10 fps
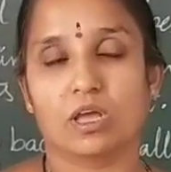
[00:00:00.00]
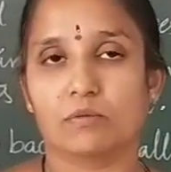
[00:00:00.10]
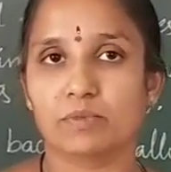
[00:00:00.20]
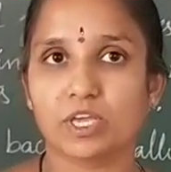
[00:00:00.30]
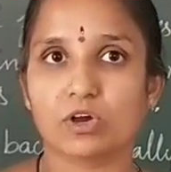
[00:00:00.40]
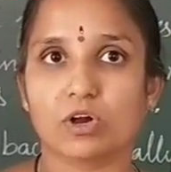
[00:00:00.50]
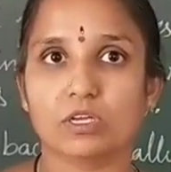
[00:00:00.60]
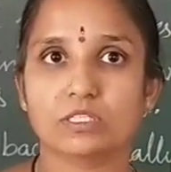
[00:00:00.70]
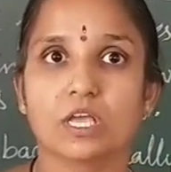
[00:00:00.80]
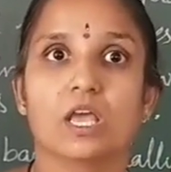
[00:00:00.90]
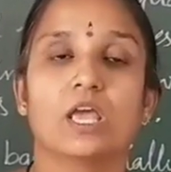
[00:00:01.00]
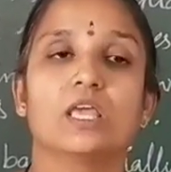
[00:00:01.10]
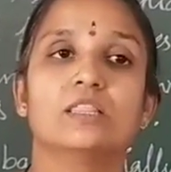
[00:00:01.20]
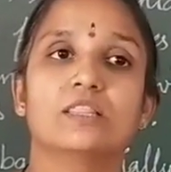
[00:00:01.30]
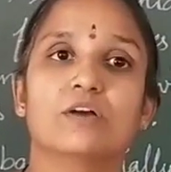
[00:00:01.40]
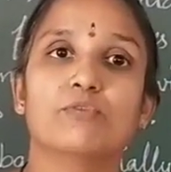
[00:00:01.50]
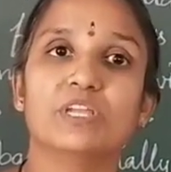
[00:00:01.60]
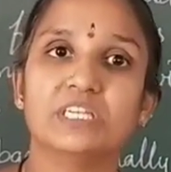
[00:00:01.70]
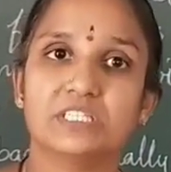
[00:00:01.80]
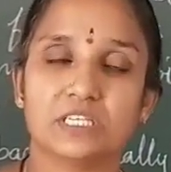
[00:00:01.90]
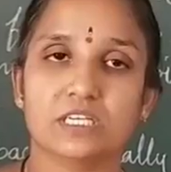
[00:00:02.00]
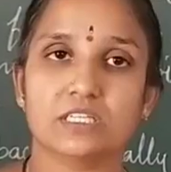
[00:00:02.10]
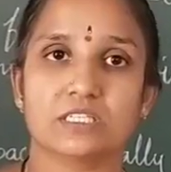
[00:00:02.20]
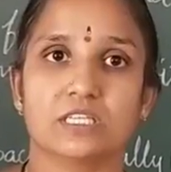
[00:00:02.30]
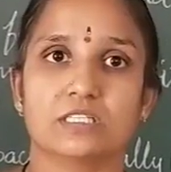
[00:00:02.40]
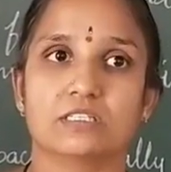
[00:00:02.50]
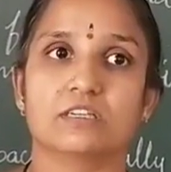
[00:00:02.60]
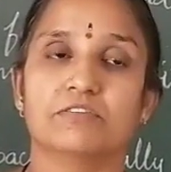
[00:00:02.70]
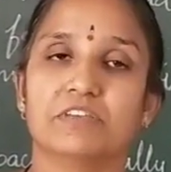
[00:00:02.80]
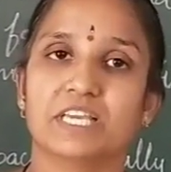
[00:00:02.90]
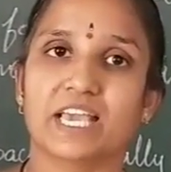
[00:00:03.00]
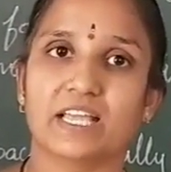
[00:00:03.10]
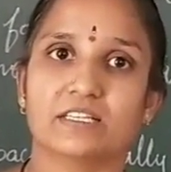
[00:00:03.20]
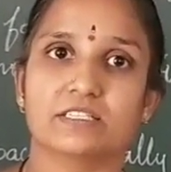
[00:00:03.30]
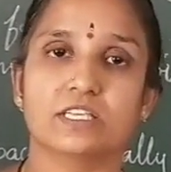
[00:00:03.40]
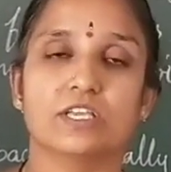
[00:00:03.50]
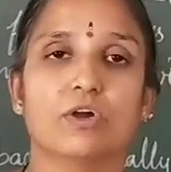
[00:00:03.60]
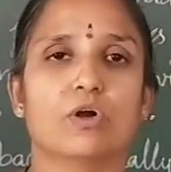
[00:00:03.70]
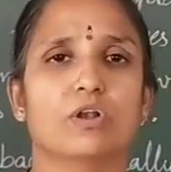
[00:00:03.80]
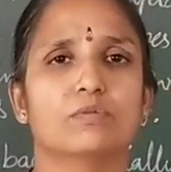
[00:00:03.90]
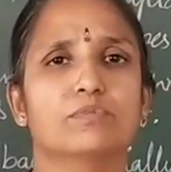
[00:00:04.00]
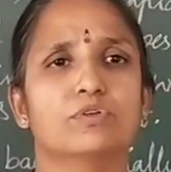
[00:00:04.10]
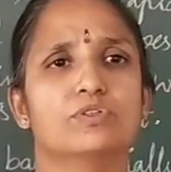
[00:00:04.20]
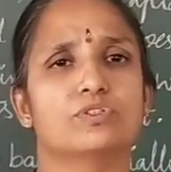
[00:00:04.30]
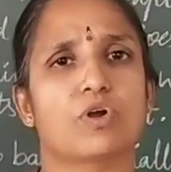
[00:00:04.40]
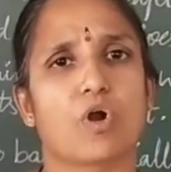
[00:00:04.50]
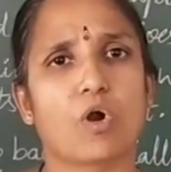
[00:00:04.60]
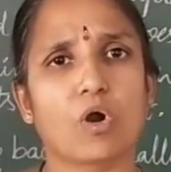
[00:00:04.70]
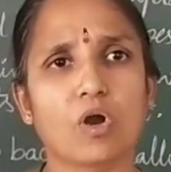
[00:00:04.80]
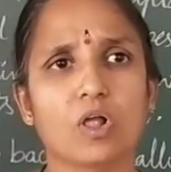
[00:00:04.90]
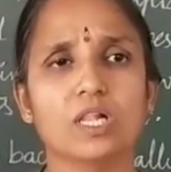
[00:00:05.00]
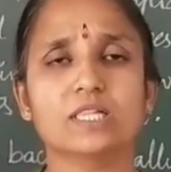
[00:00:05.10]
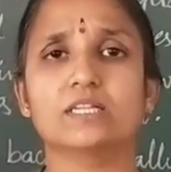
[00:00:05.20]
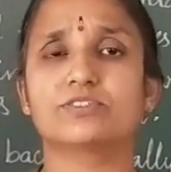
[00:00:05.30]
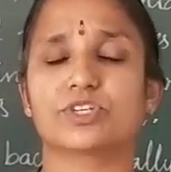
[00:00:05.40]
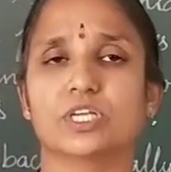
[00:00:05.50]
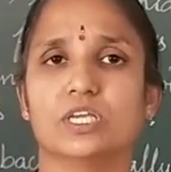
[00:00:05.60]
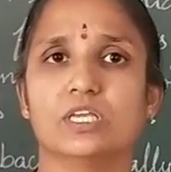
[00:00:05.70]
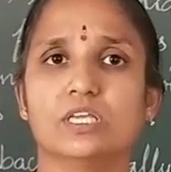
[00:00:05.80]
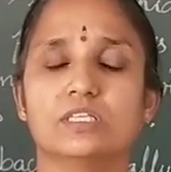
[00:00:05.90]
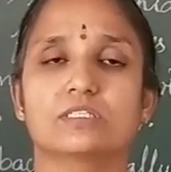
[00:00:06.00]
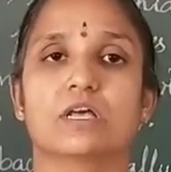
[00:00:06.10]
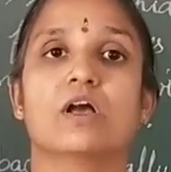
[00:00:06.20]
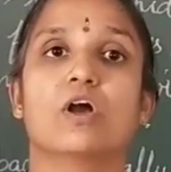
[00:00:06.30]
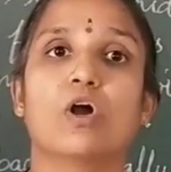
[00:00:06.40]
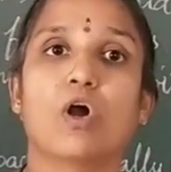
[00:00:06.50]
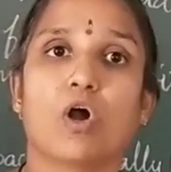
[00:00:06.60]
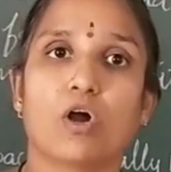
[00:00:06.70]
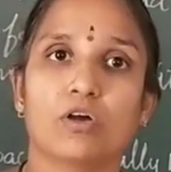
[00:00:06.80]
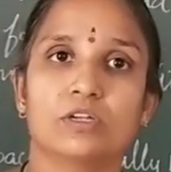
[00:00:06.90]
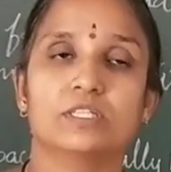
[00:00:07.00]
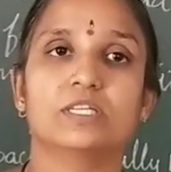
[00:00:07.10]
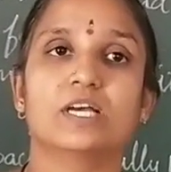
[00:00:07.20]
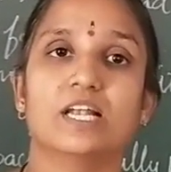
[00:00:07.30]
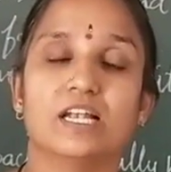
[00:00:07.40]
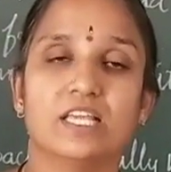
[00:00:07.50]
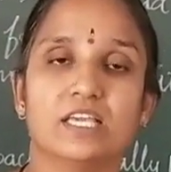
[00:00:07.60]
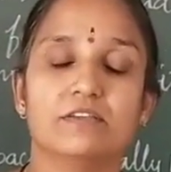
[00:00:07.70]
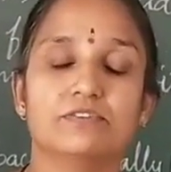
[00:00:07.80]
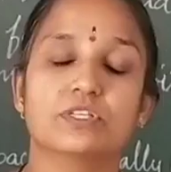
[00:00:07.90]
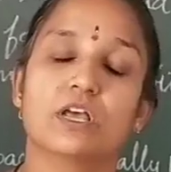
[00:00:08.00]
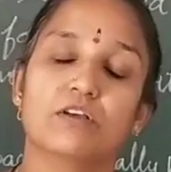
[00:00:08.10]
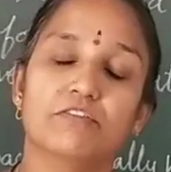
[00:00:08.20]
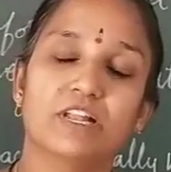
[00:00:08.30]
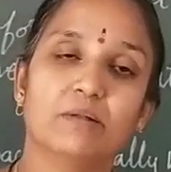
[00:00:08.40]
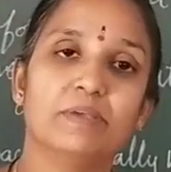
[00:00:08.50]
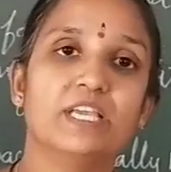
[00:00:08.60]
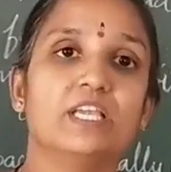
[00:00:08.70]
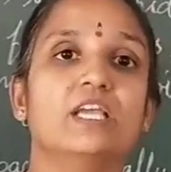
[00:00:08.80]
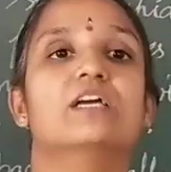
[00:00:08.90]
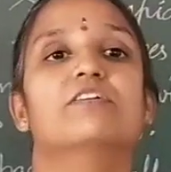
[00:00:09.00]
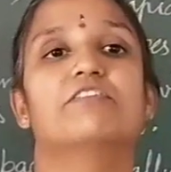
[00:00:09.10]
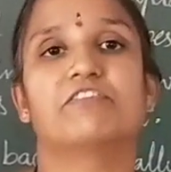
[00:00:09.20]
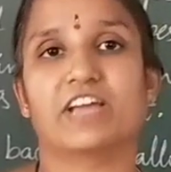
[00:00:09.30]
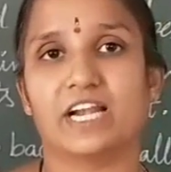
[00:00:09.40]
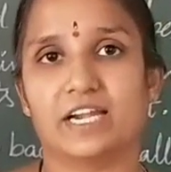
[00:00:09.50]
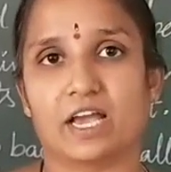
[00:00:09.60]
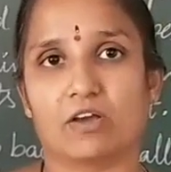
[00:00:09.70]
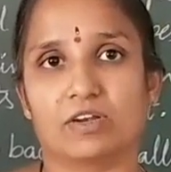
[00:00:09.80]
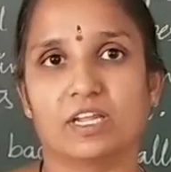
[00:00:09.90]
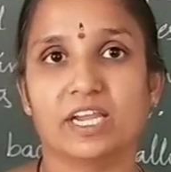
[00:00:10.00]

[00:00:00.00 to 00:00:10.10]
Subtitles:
Because in the winter season we can see almost all the trees on the leaves will be fell down.